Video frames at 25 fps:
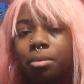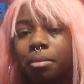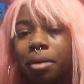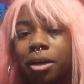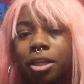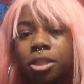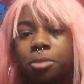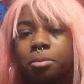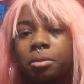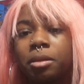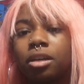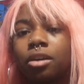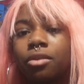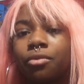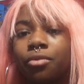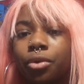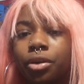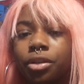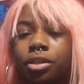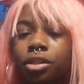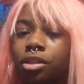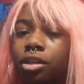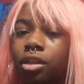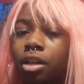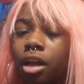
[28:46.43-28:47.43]
speaking
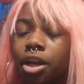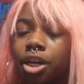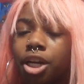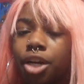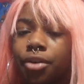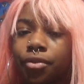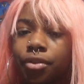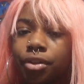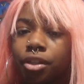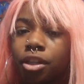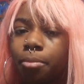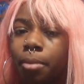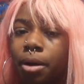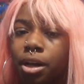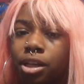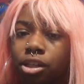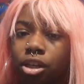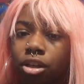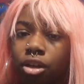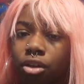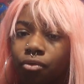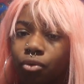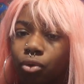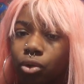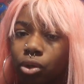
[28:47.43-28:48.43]
voice is a lot different than my
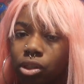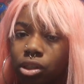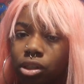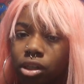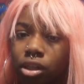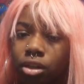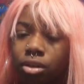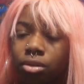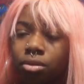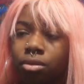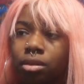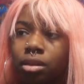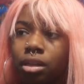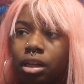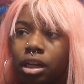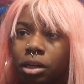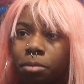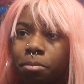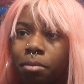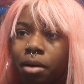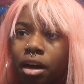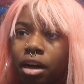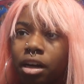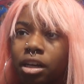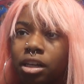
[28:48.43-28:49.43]
singing voice though. Like,
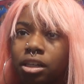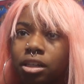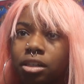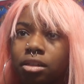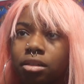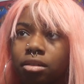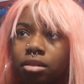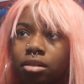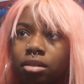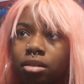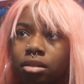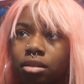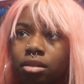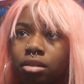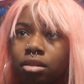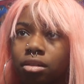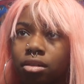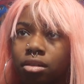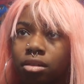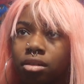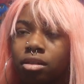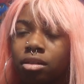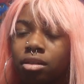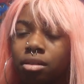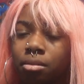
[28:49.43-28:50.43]
my
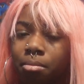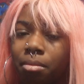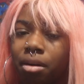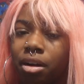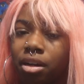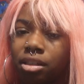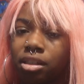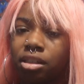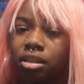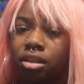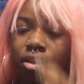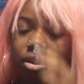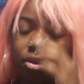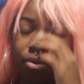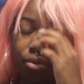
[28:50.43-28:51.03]
singing